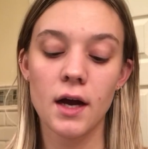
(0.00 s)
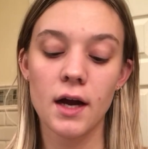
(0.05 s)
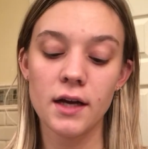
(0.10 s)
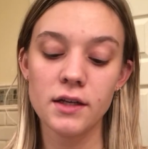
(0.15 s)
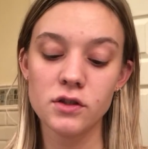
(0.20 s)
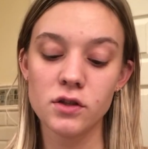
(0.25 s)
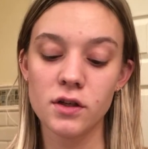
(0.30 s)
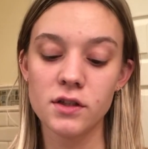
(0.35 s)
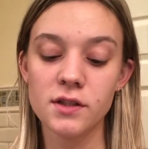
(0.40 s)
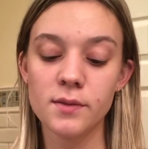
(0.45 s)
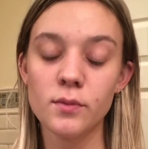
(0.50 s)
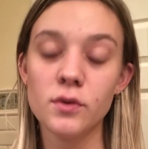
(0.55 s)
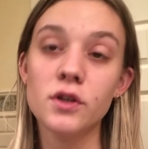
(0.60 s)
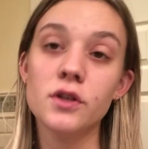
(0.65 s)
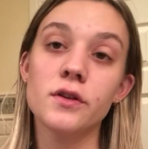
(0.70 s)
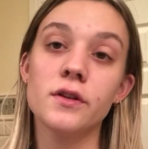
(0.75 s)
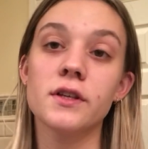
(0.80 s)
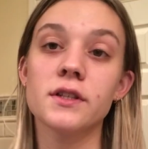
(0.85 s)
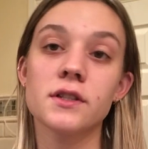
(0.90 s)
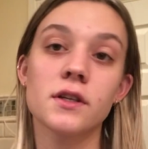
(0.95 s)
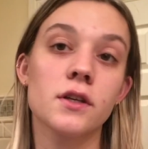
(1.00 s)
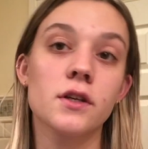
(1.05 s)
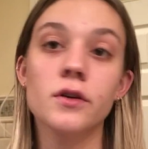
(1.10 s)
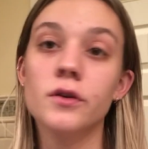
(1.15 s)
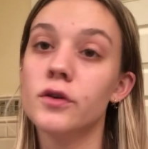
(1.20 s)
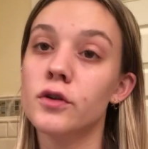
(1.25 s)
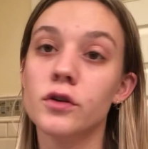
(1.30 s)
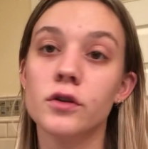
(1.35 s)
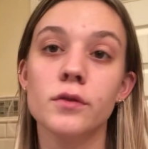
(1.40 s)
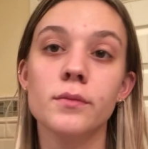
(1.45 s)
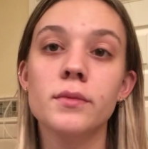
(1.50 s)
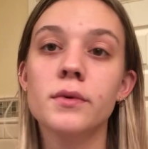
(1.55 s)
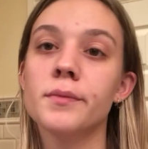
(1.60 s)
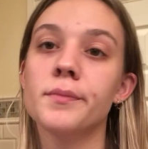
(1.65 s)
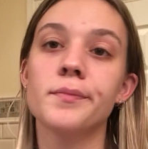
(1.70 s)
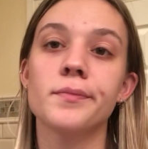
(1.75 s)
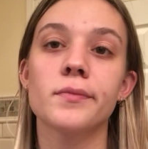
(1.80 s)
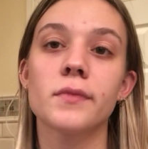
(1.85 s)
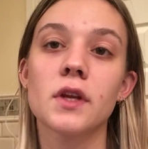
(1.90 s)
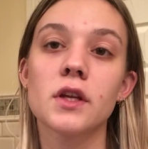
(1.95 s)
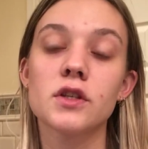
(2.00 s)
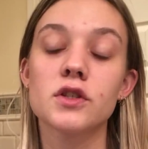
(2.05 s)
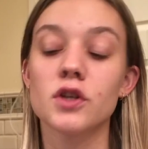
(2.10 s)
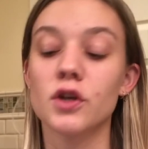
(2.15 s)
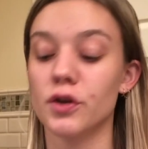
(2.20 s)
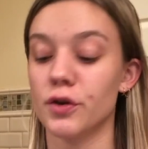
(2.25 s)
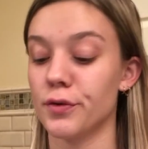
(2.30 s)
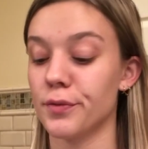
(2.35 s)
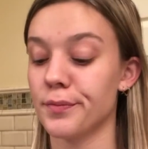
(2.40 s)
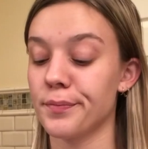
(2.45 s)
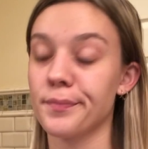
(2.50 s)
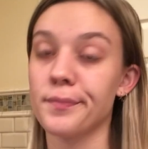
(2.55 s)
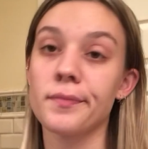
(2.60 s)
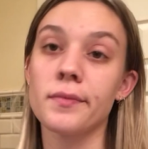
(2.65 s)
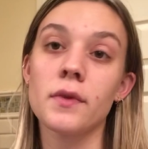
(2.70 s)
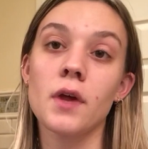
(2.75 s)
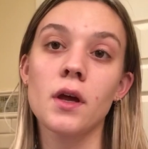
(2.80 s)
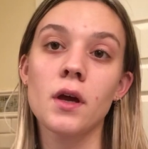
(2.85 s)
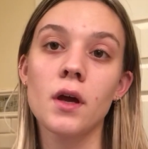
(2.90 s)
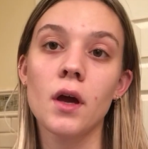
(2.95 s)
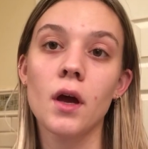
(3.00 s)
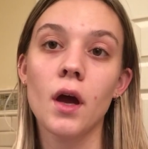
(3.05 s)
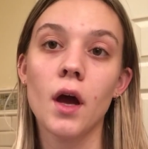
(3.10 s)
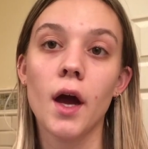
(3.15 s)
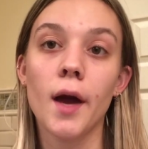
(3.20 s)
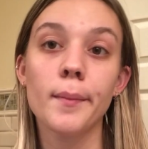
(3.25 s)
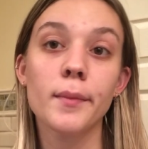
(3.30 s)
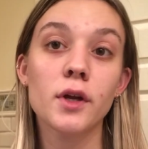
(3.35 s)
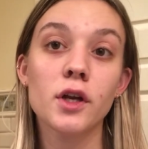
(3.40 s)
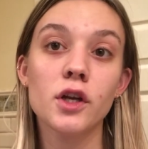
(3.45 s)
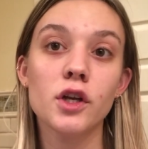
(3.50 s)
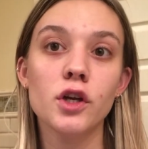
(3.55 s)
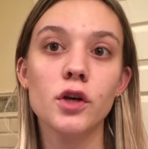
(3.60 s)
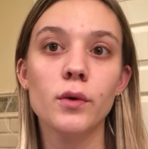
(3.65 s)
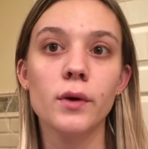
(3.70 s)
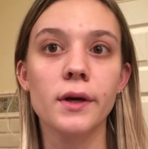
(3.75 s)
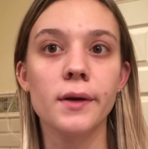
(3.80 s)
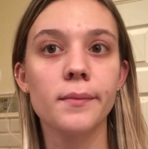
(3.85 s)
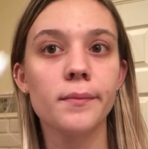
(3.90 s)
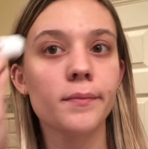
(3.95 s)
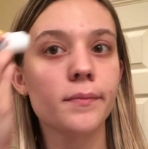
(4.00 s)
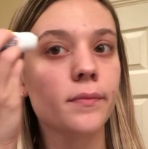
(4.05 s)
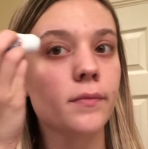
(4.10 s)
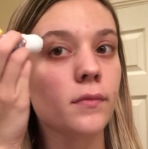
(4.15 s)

I saw someone do this on YouTube, so I'm gonna do it.